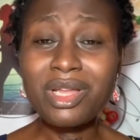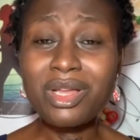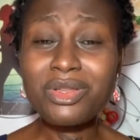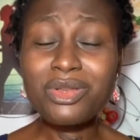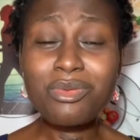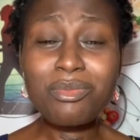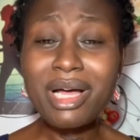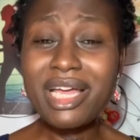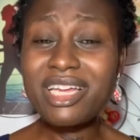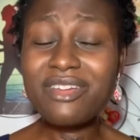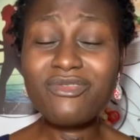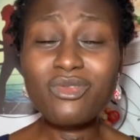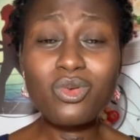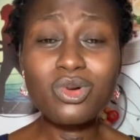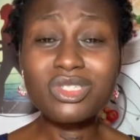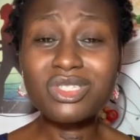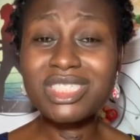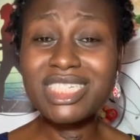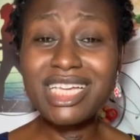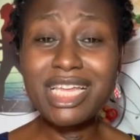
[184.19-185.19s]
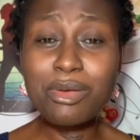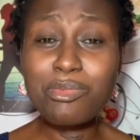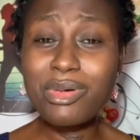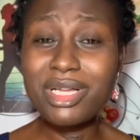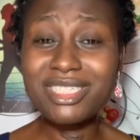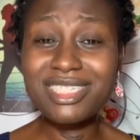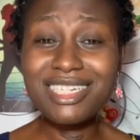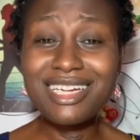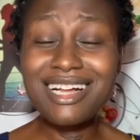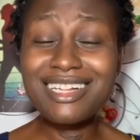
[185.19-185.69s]
You might even want to take a
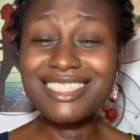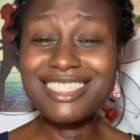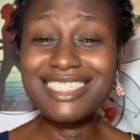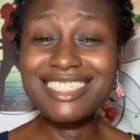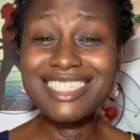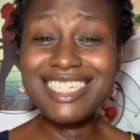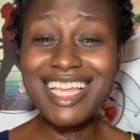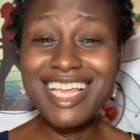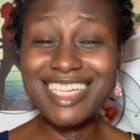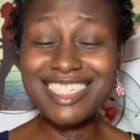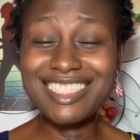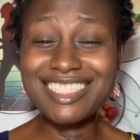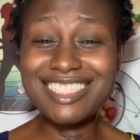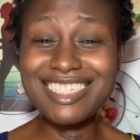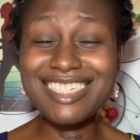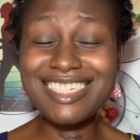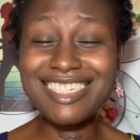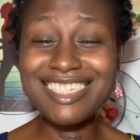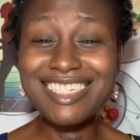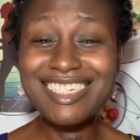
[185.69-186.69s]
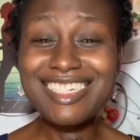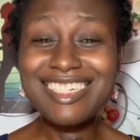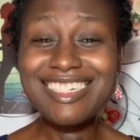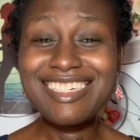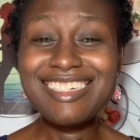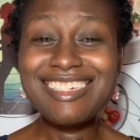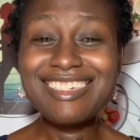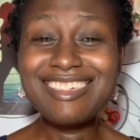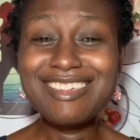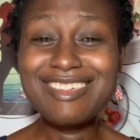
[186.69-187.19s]
personality test,
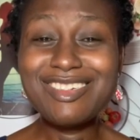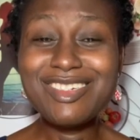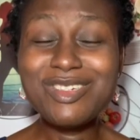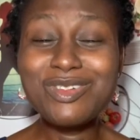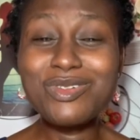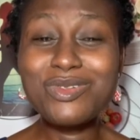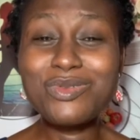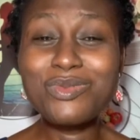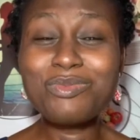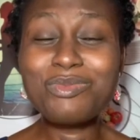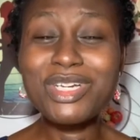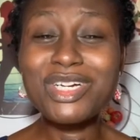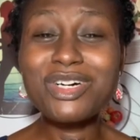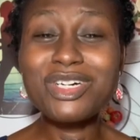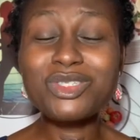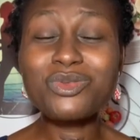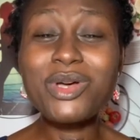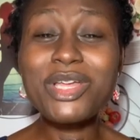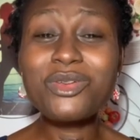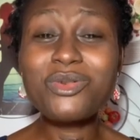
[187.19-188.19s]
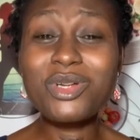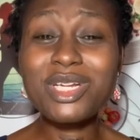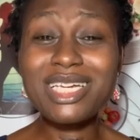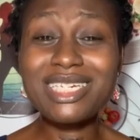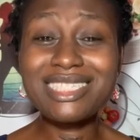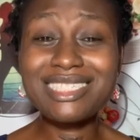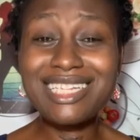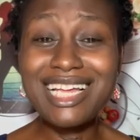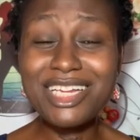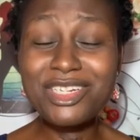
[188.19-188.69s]
because when you
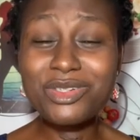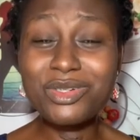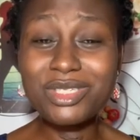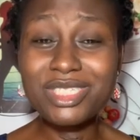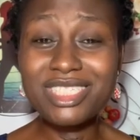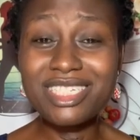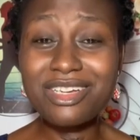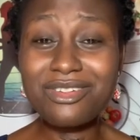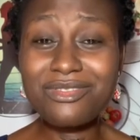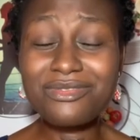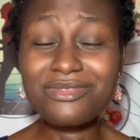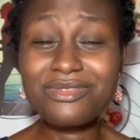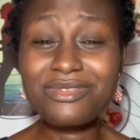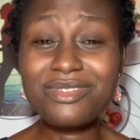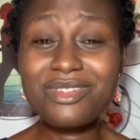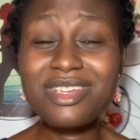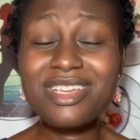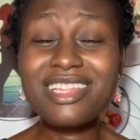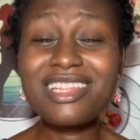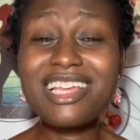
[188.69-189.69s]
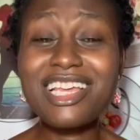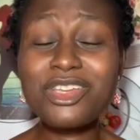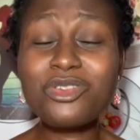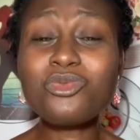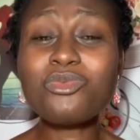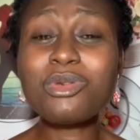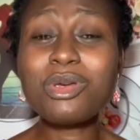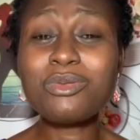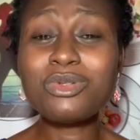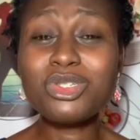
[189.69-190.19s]
understand yourself, then
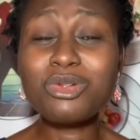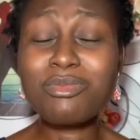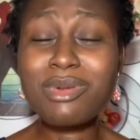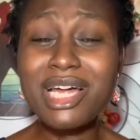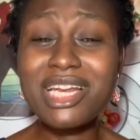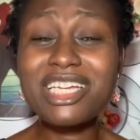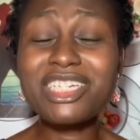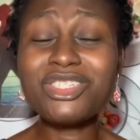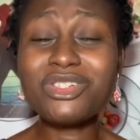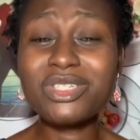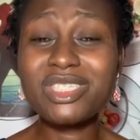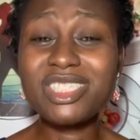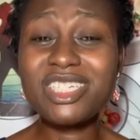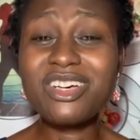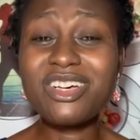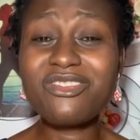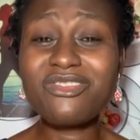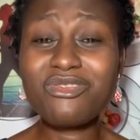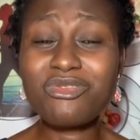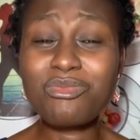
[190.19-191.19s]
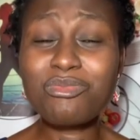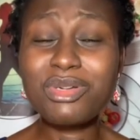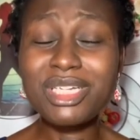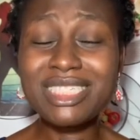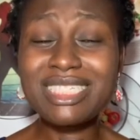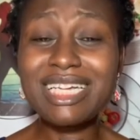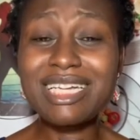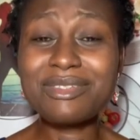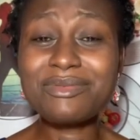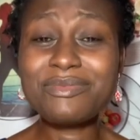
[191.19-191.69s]
you'll be able to manage yourself
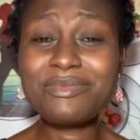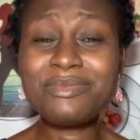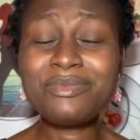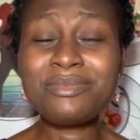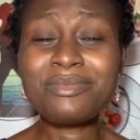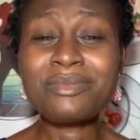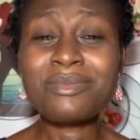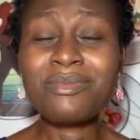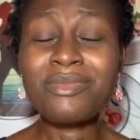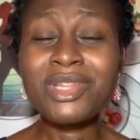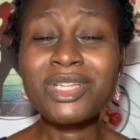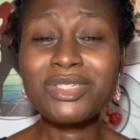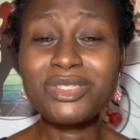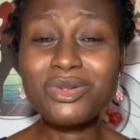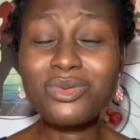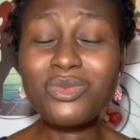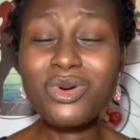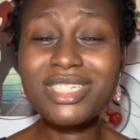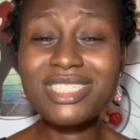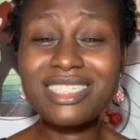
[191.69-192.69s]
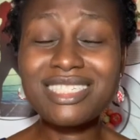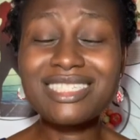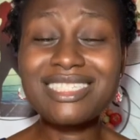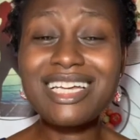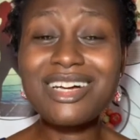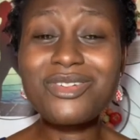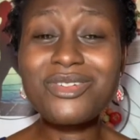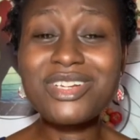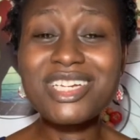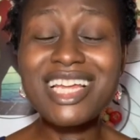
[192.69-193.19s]
better. So what's the
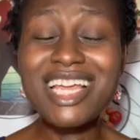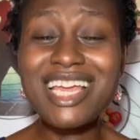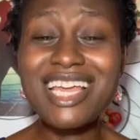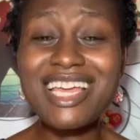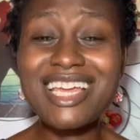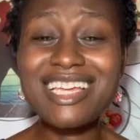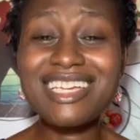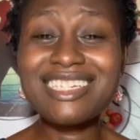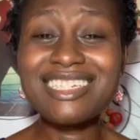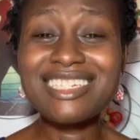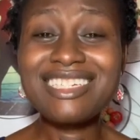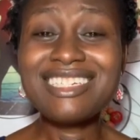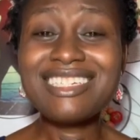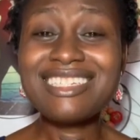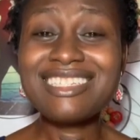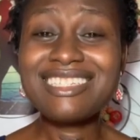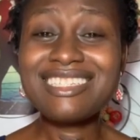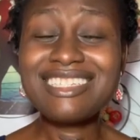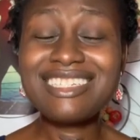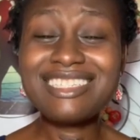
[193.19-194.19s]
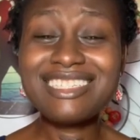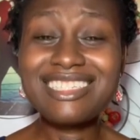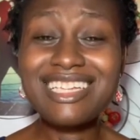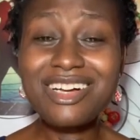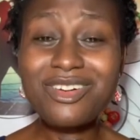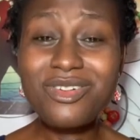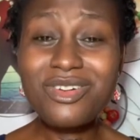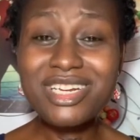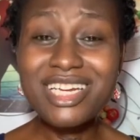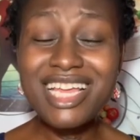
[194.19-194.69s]
second A? The
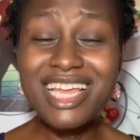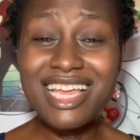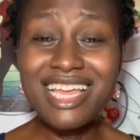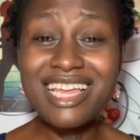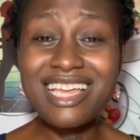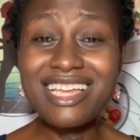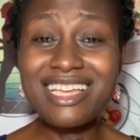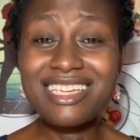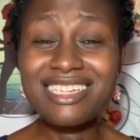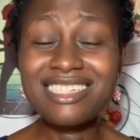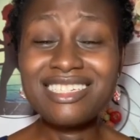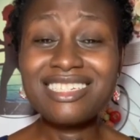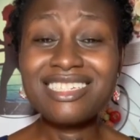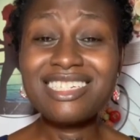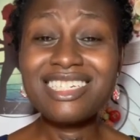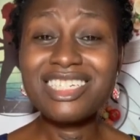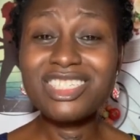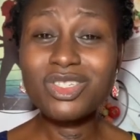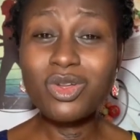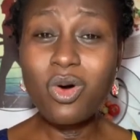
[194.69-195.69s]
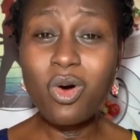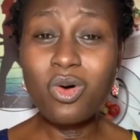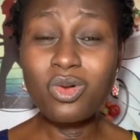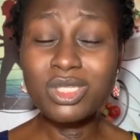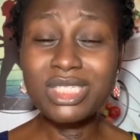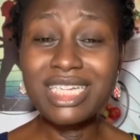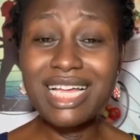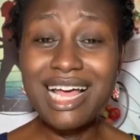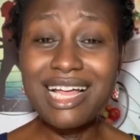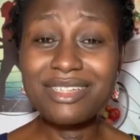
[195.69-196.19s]
second A is
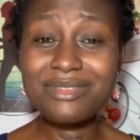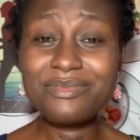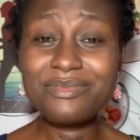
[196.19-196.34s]
alter.